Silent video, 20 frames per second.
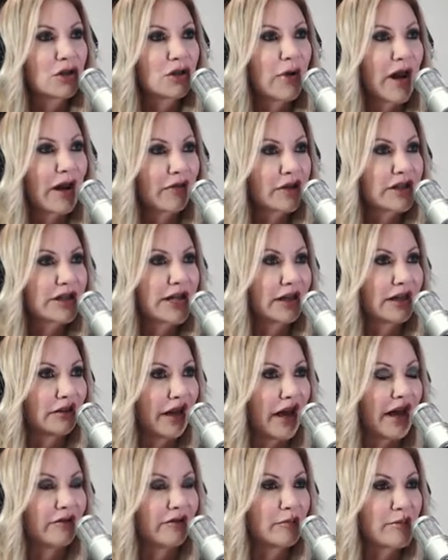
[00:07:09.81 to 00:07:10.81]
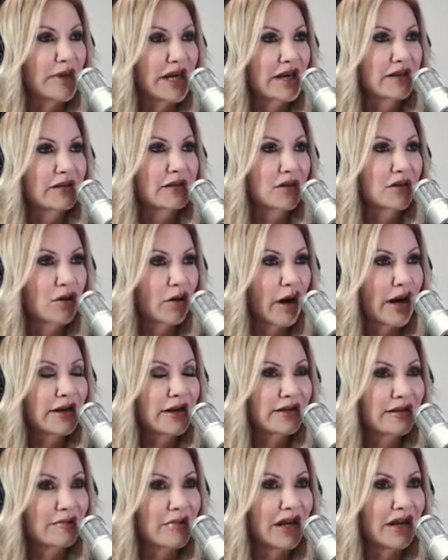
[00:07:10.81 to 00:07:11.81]
to everyday life? Because it
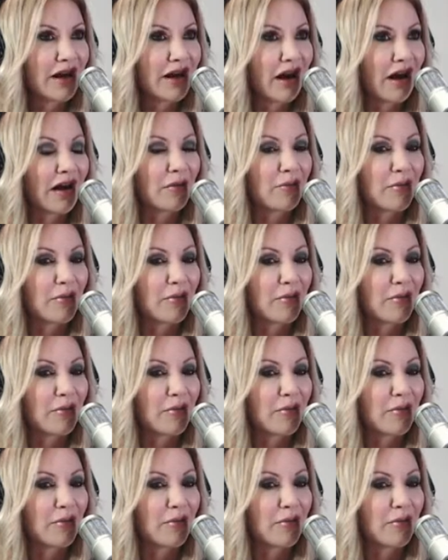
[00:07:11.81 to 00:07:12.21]
strikes me